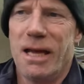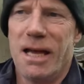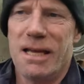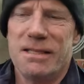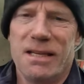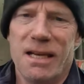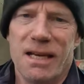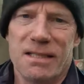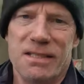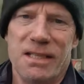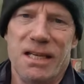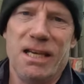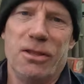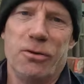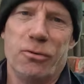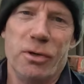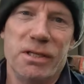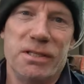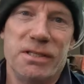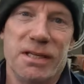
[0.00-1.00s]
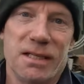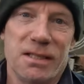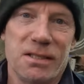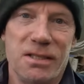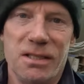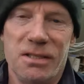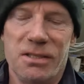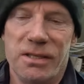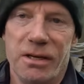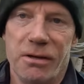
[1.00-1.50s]
SXE
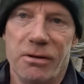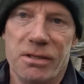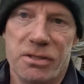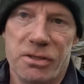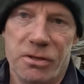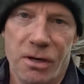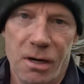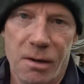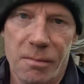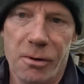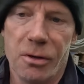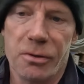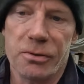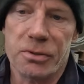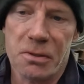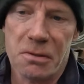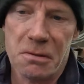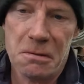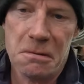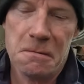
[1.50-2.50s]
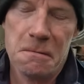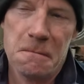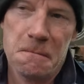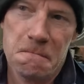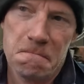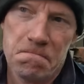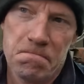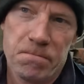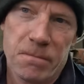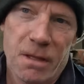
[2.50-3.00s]
360 series turbos,
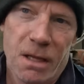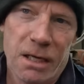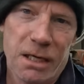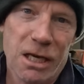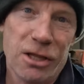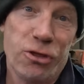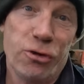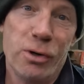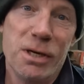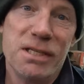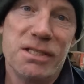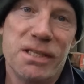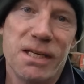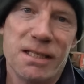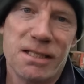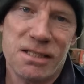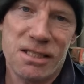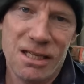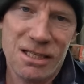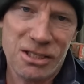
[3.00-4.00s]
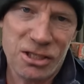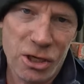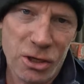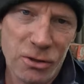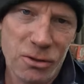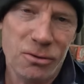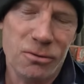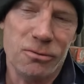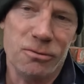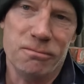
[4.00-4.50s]
like a
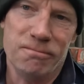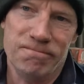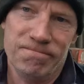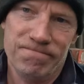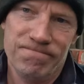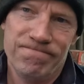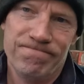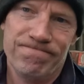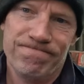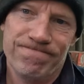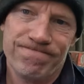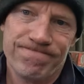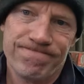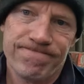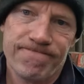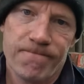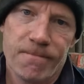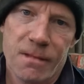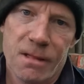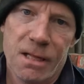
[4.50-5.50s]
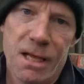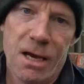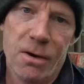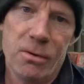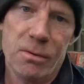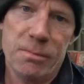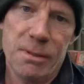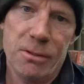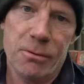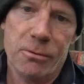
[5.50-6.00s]
362.
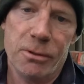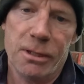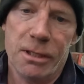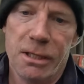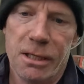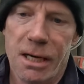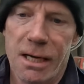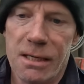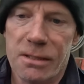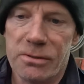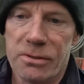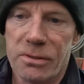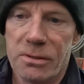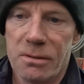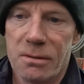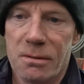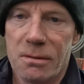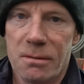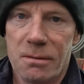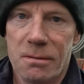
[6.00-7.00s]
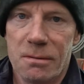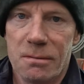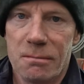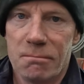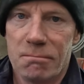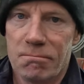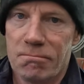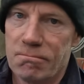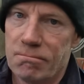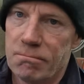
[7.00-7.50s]
That would be really nice.
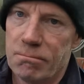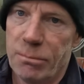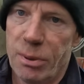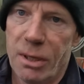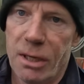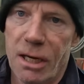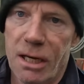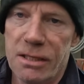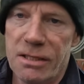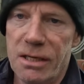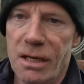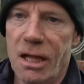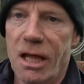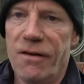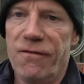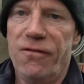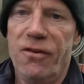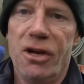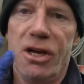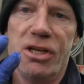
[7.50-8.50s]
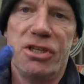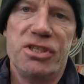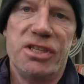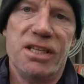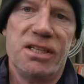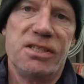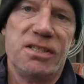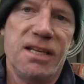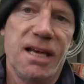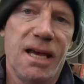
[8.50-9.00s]
But until I finish
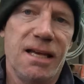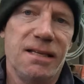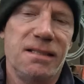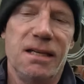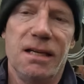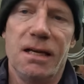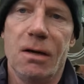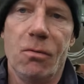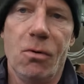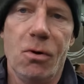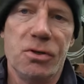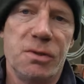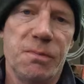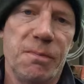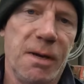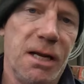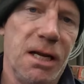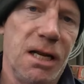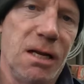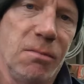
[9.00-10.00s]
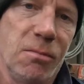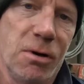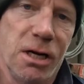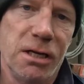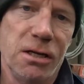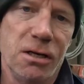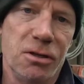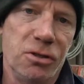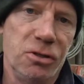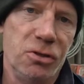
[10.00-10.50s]
this testing, I won't spend any
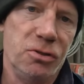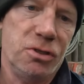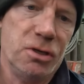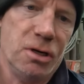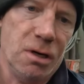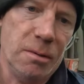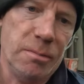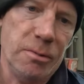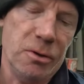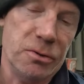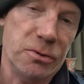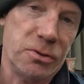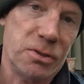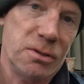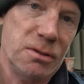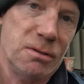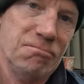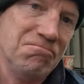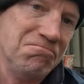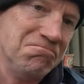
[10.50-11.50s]
money on new turbos.